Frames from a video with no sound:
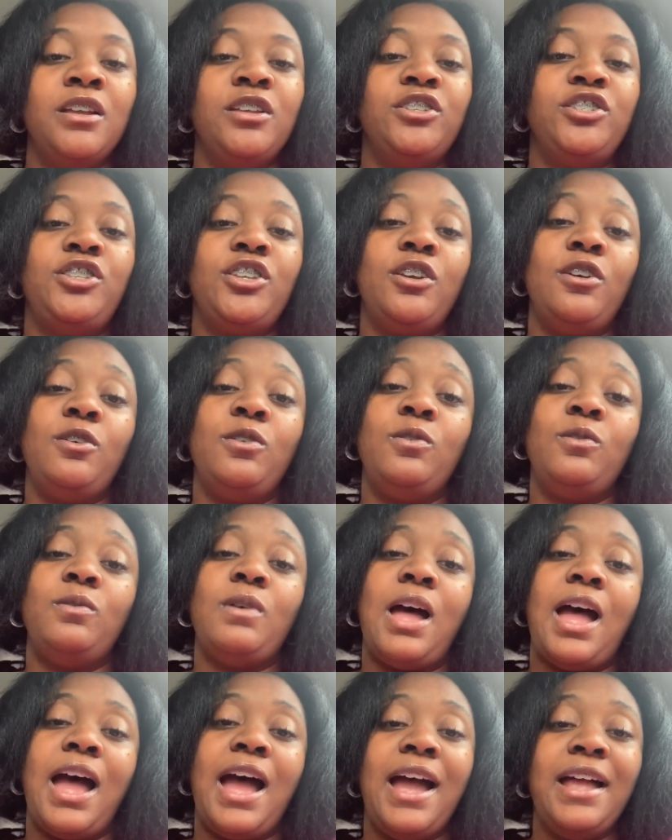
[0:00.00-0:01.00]

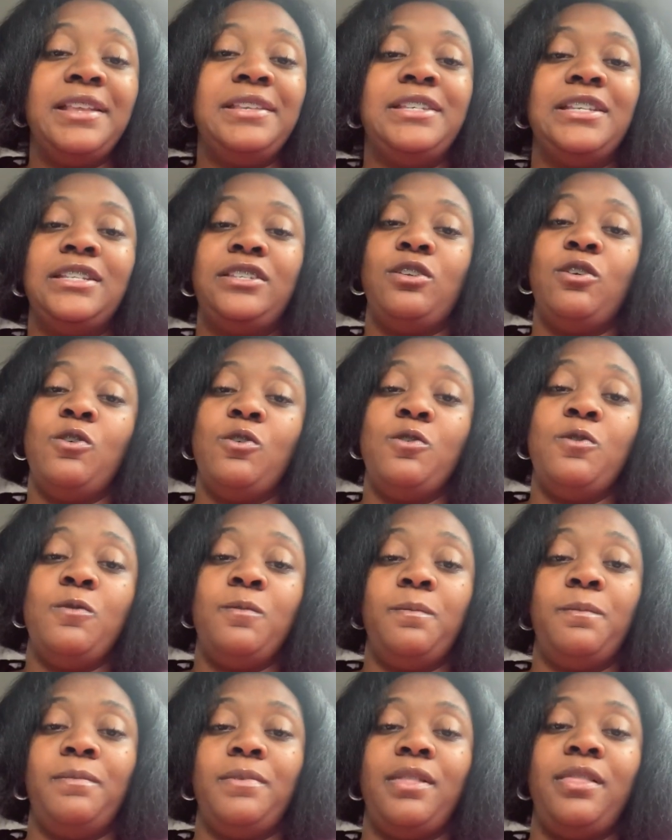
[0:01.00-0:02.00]
So I just
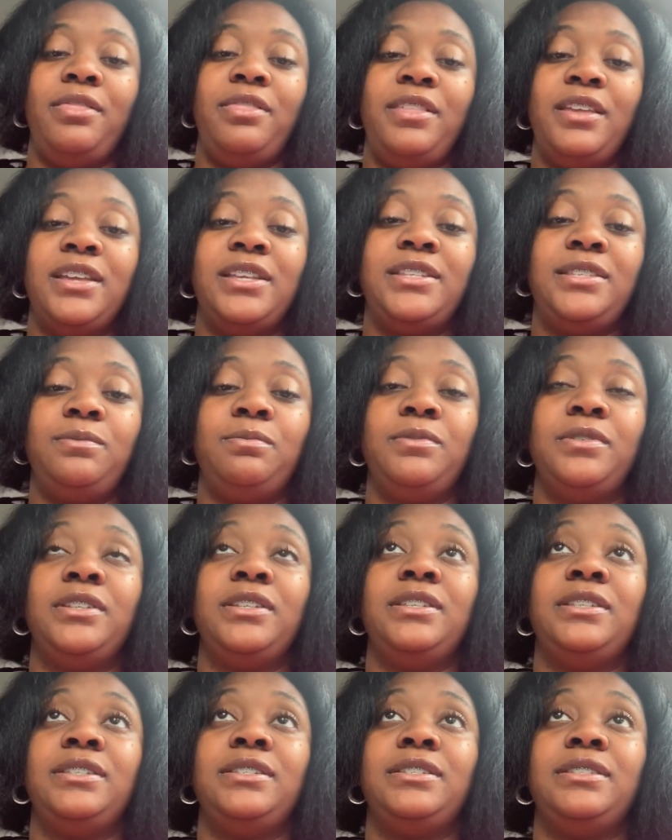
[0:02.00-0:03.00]
hope this
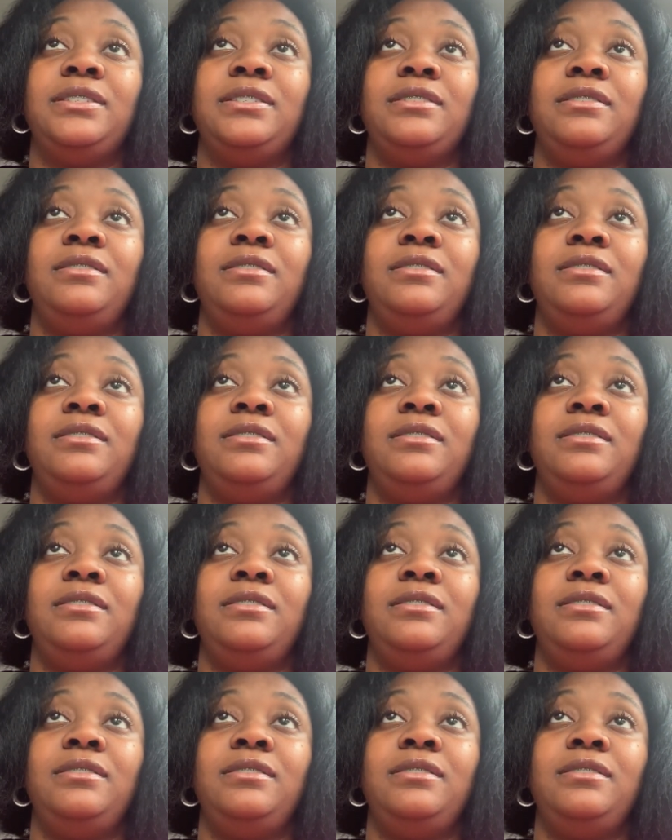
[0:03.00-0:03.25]
was,